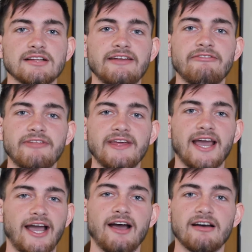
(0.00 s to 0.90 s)
if they
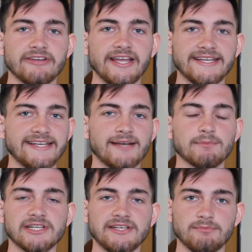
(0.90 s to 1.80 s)
have a
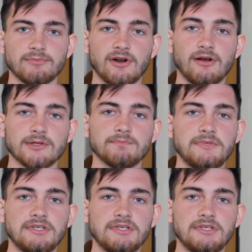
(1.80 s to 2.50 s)
gambling problem?